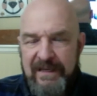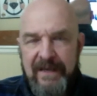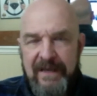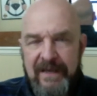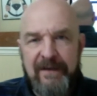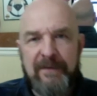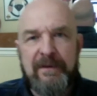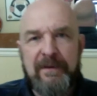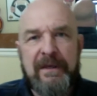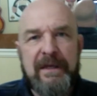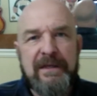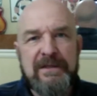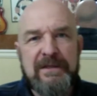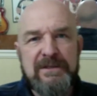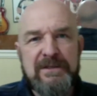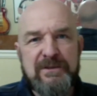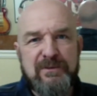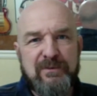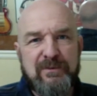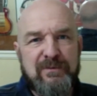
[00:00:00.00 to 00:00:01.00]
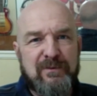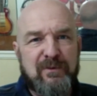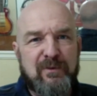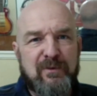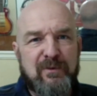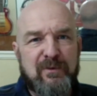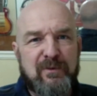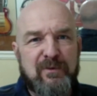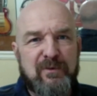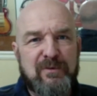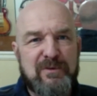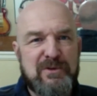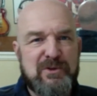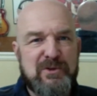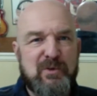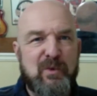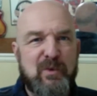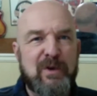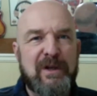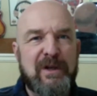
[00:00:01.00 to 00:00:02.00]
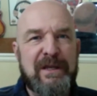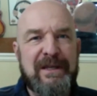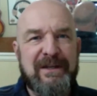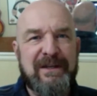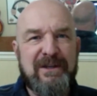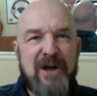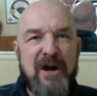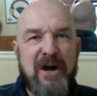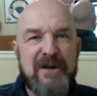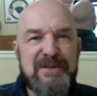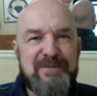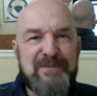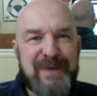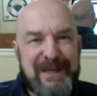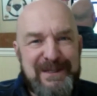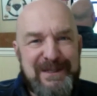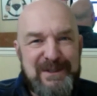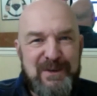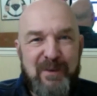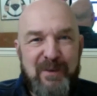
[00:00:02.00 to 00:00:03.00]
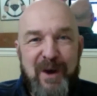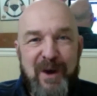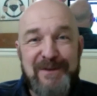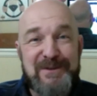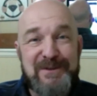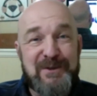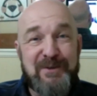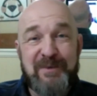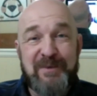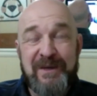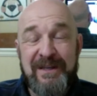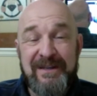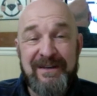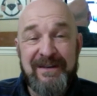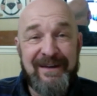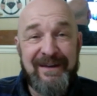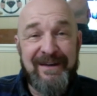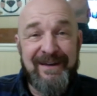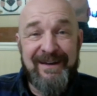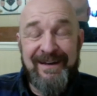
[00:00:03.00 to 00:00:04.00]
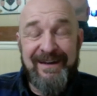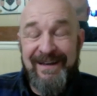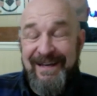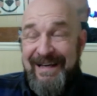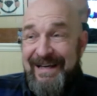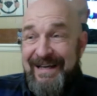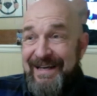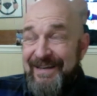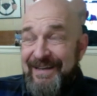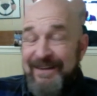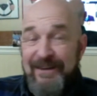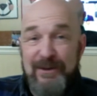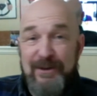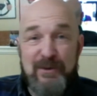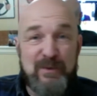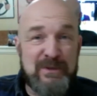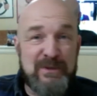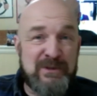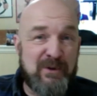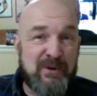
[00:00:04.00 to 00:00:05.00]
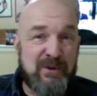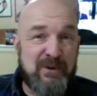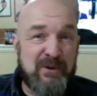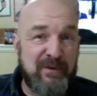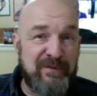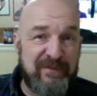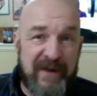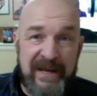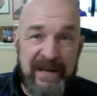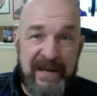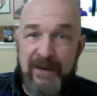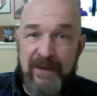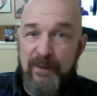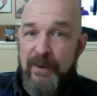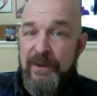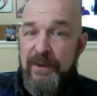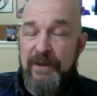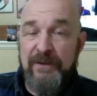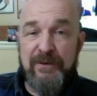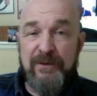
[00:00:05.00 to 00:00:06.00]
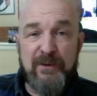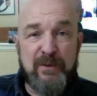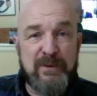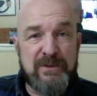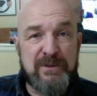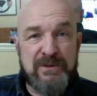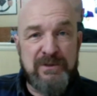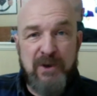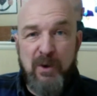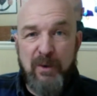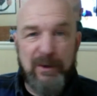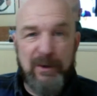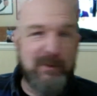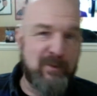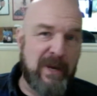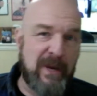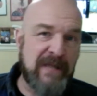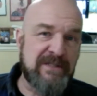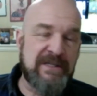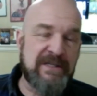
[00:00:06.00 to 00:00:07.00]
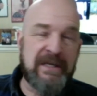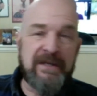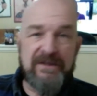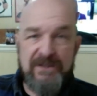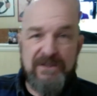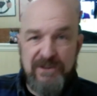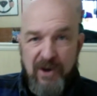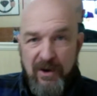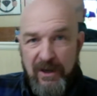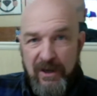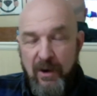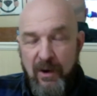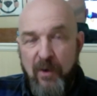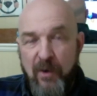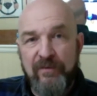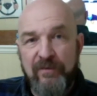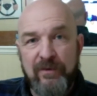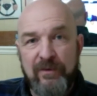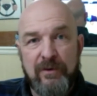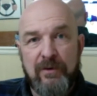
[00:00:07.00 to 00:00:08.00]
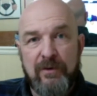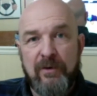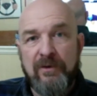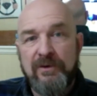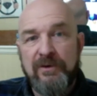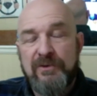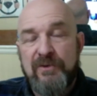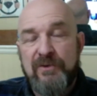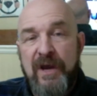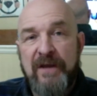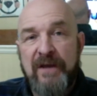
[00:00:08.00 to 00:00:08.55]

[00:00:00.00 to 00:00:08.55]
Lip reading: get as squirrely and cosmic as you want to, but there was no fighting with it. There was no erasing and starting over or trying to